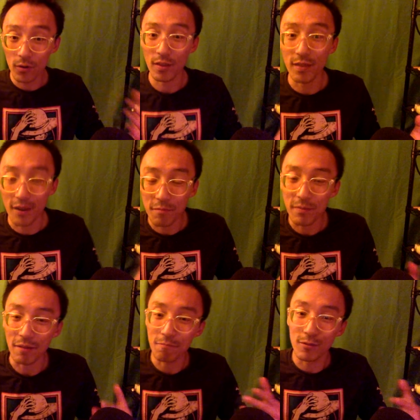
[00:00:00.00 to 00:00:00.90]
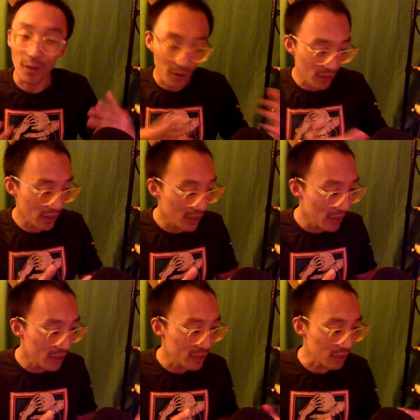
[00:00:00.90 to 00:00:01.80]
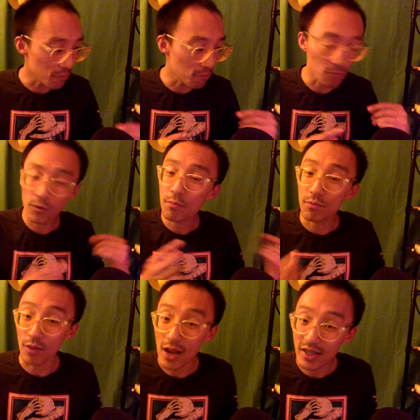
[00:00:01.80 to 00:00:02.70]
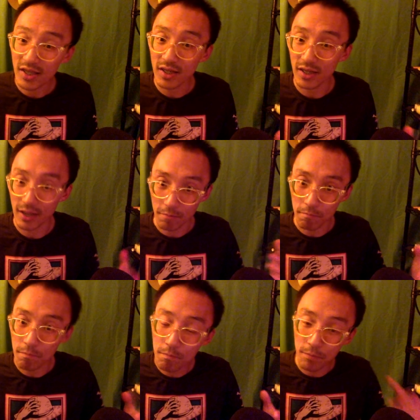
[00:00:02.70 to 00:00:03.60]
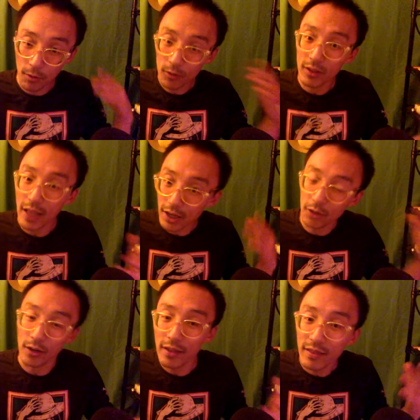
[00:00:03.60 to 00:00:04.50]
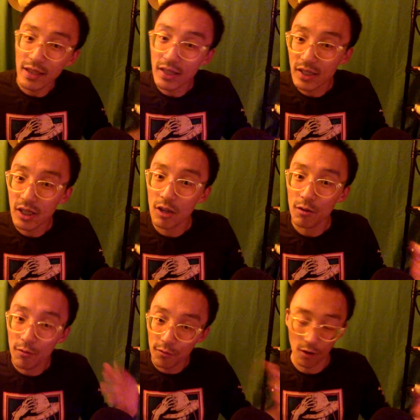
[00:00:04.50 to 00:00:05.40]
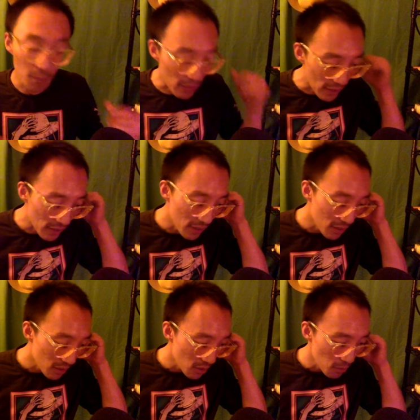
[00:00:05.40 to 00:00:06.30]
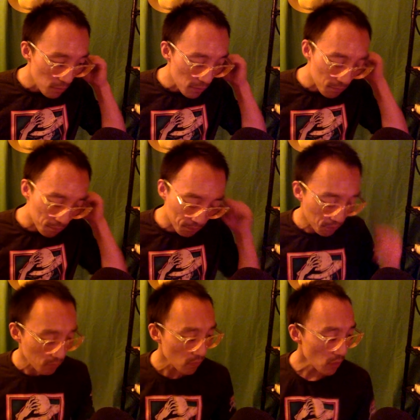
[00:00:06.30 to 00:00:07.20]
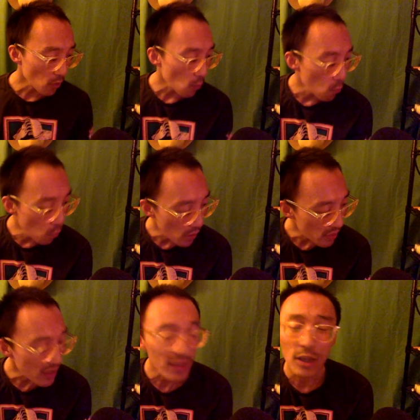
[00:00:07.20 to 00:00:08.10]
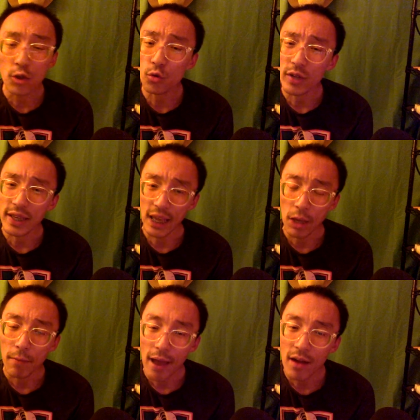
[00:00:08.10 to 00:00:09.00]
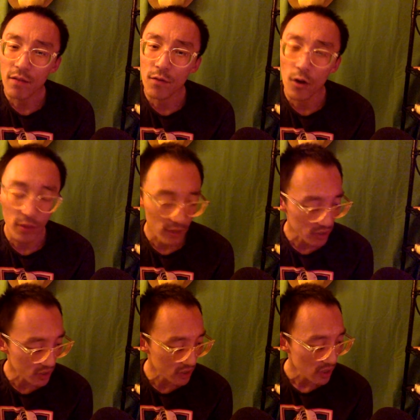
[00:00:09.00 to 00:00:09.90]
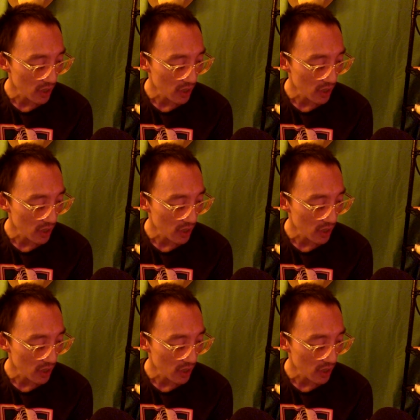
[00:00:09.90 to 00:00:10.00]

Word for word: to therapy. I'm learning to reprocess it and build a lot of great things from it. But one thing that sort of came out of all this